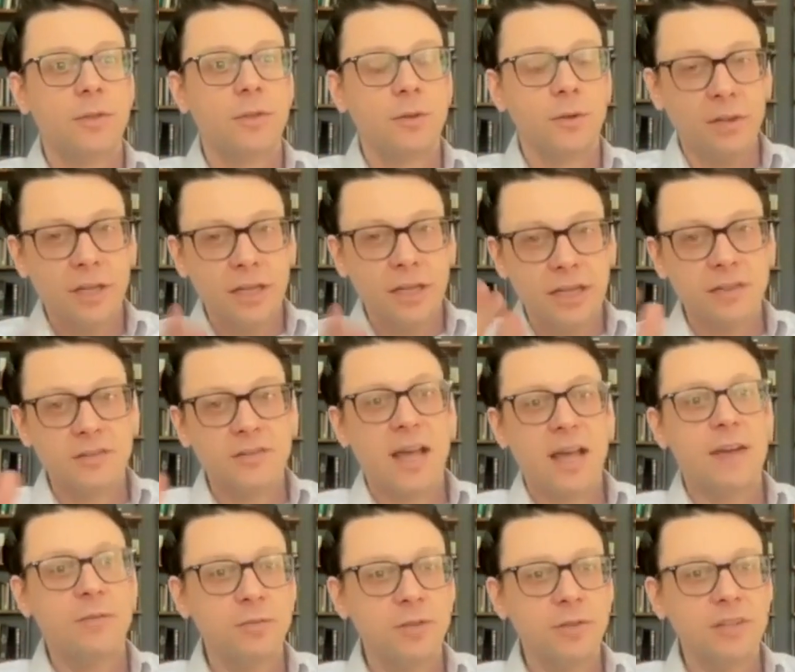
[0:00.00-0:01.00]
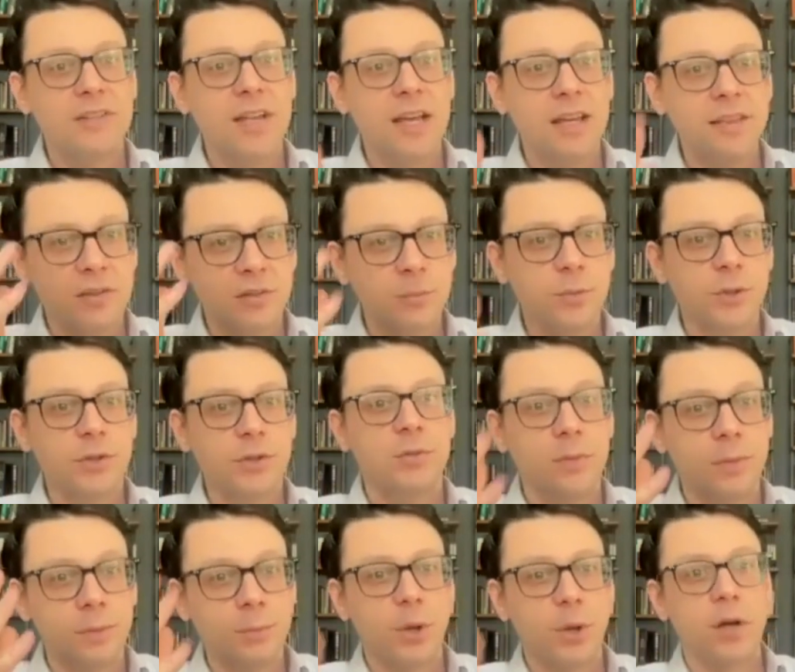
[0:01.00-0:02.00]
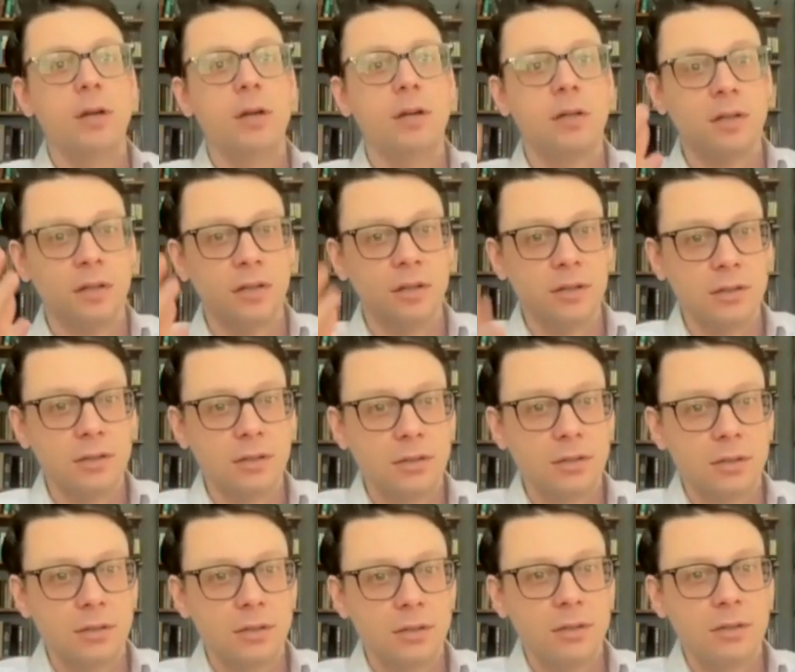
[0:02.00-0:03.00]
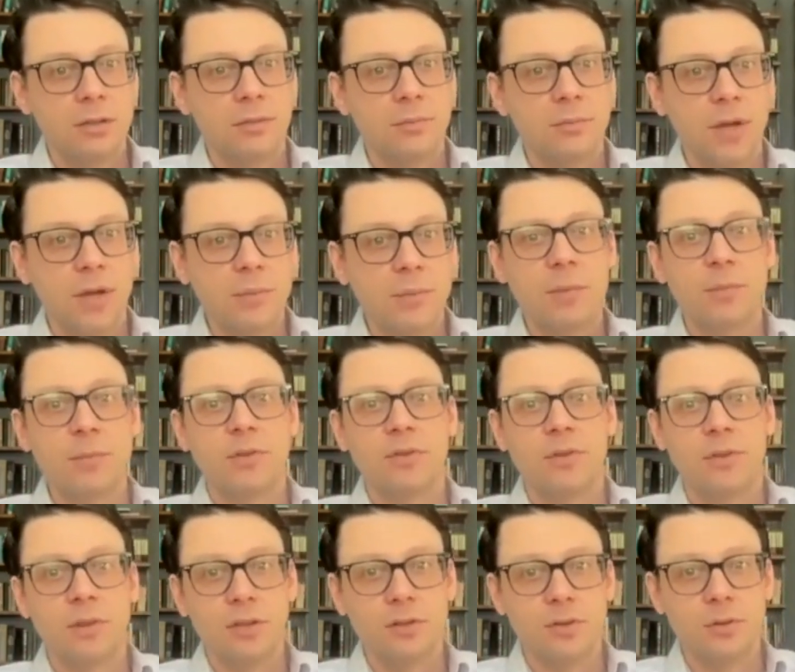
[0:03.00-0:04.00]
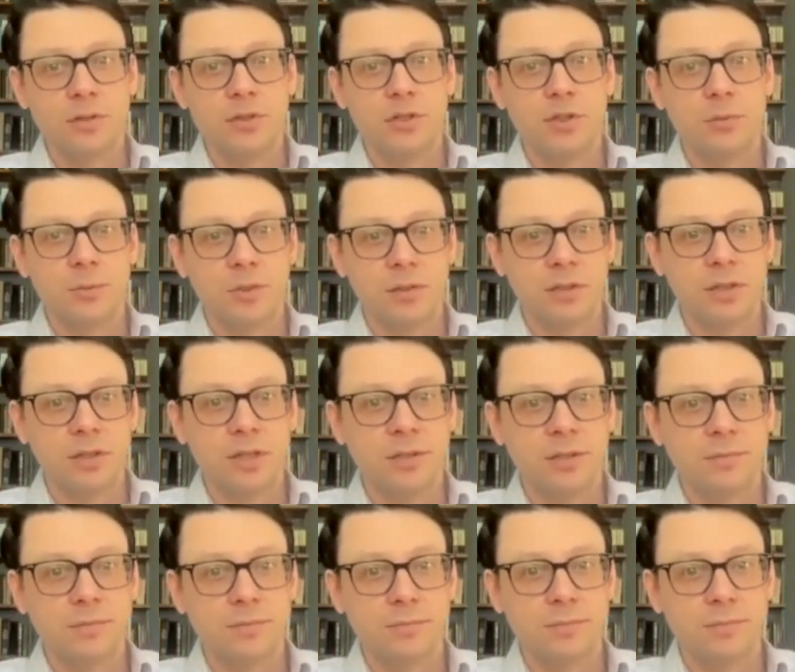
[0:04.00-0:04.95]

30 years after his death, his books were burned by members of the Jewish community.